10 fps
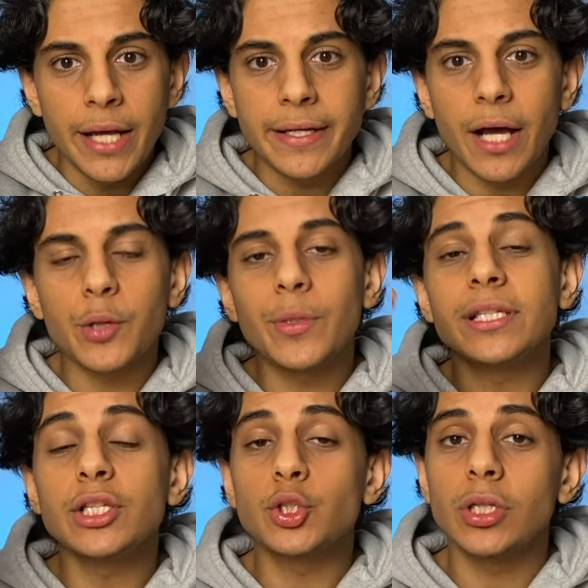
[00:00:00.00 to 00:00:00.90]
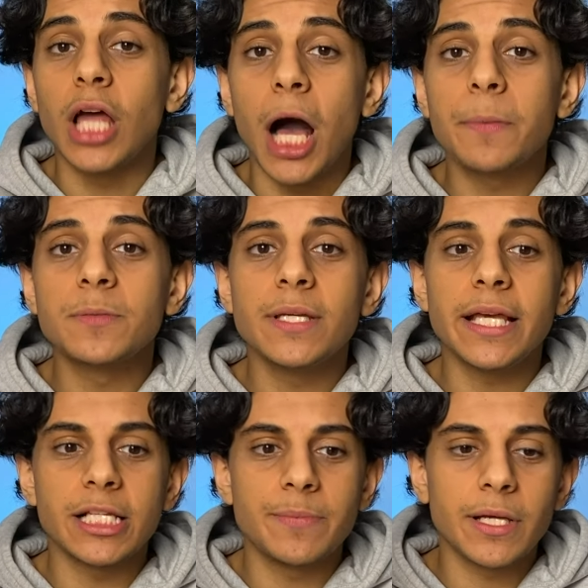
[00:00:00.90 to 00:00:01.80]
Now the reason this really helps me
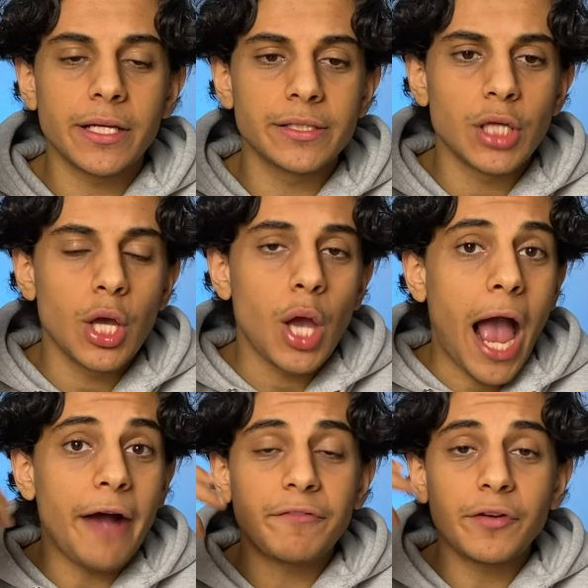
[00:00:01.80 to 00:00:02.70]
is because after,